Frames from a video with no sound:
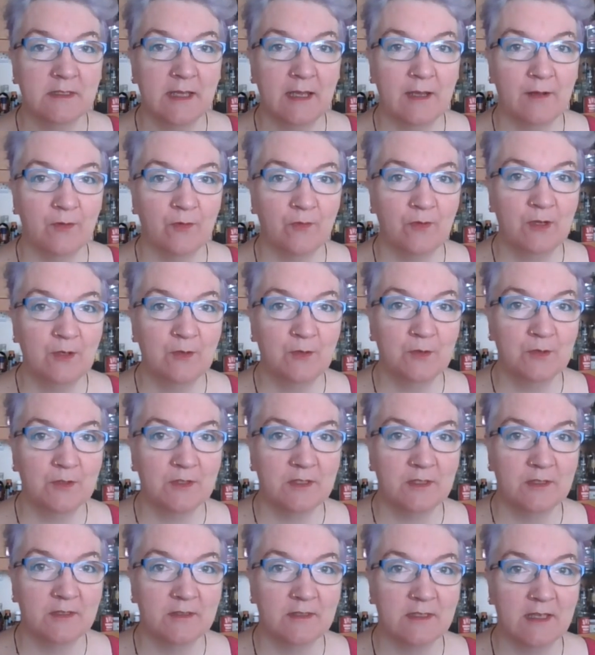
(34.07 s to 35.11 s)
our 3
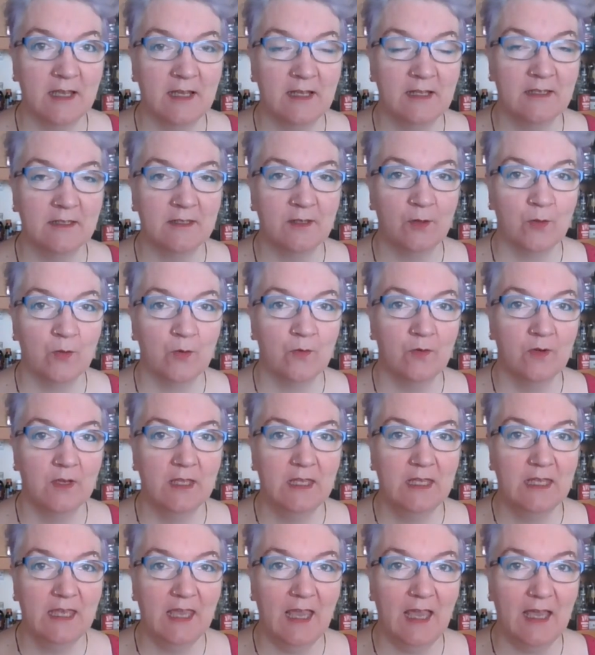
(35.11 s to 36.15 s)
daughters and 3
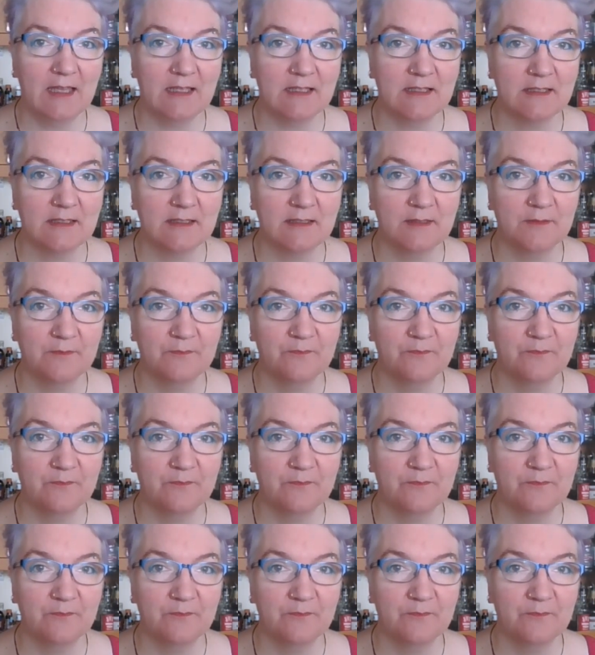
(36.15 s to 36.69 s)
cats.